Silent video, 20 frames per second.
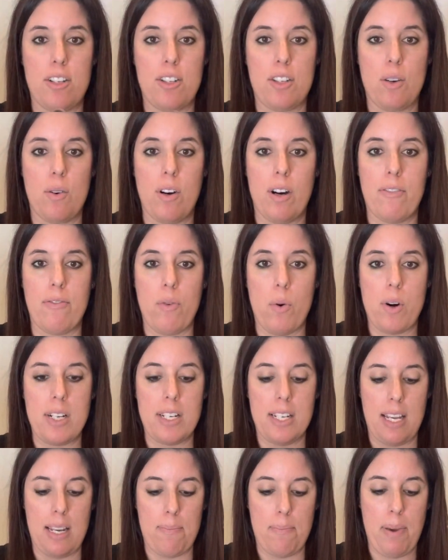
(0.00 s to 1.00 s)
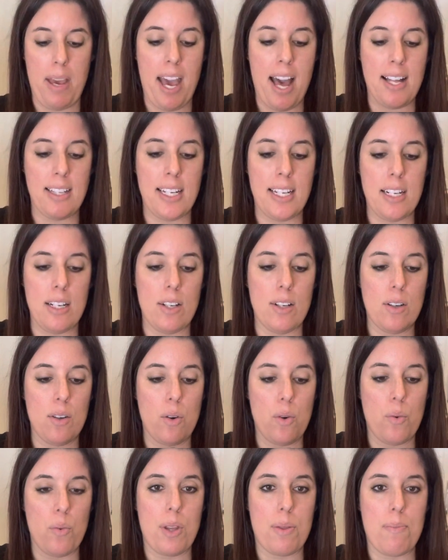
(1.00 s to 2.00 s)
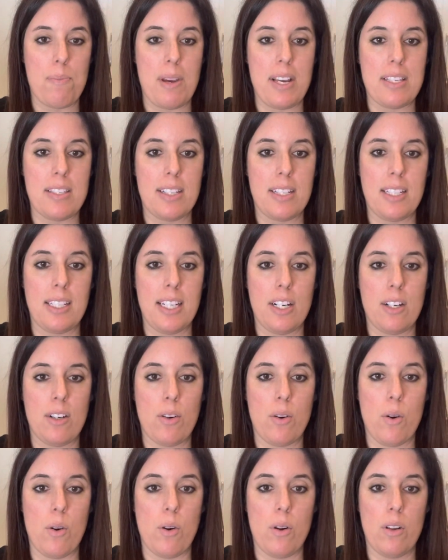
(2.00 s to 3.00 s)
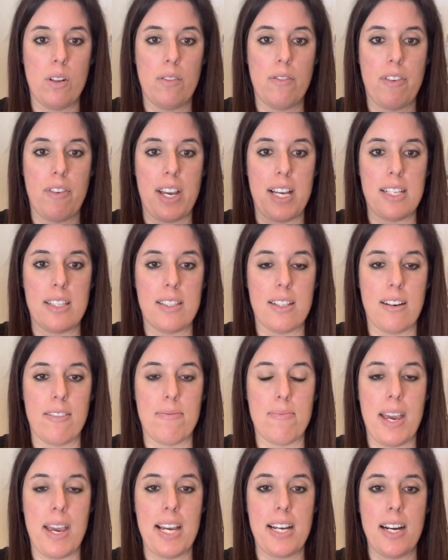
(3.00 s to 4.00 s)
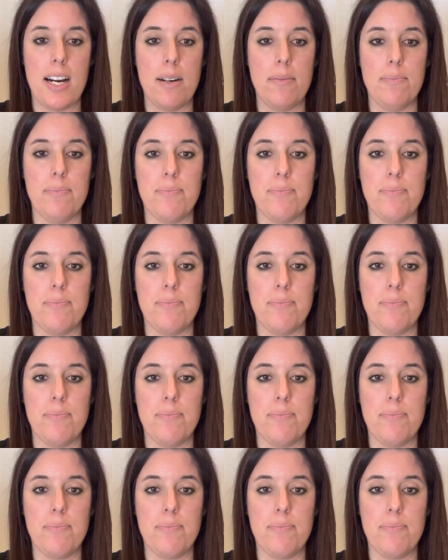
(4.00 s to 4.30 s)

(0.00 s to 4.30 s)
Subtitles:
So a 4-tin palette with basically your whole face of makeup